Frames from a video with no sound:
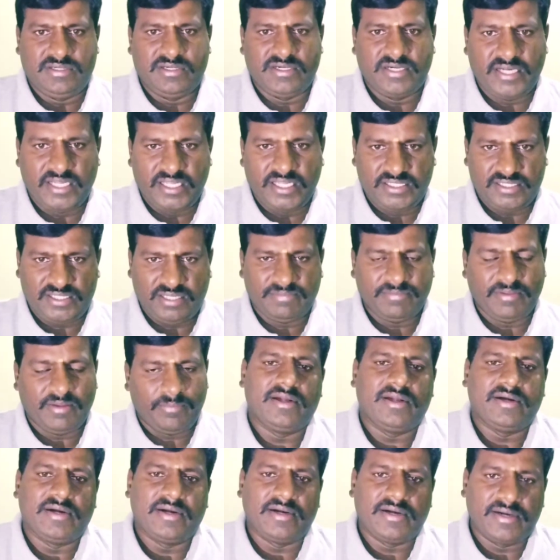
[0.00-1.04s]

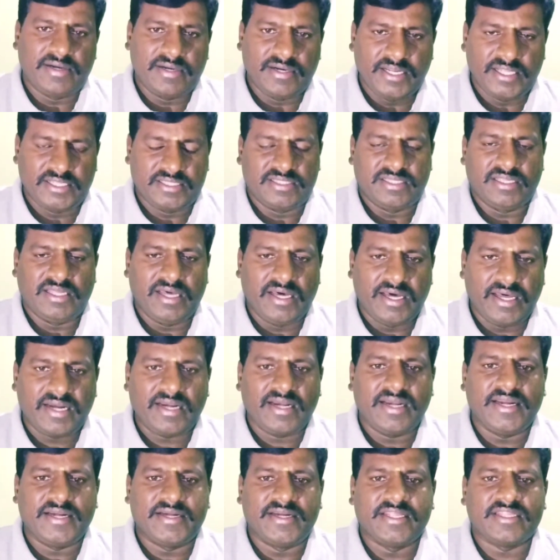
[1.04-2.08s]
early
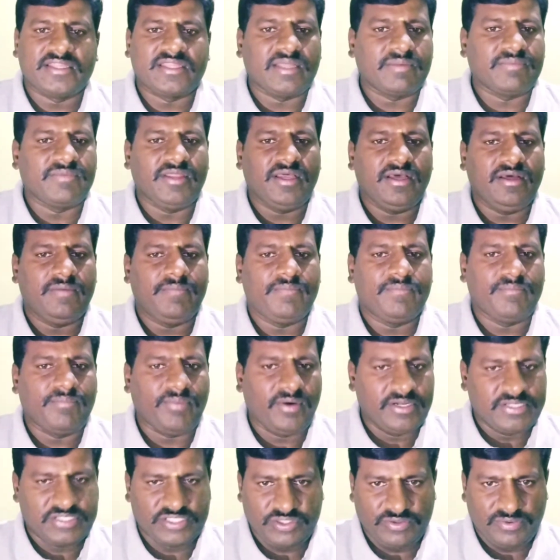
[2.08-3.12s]
death of the
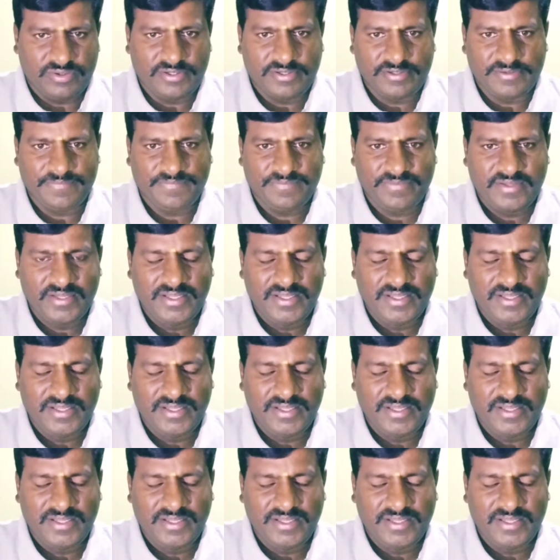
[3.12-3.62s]
policyholder.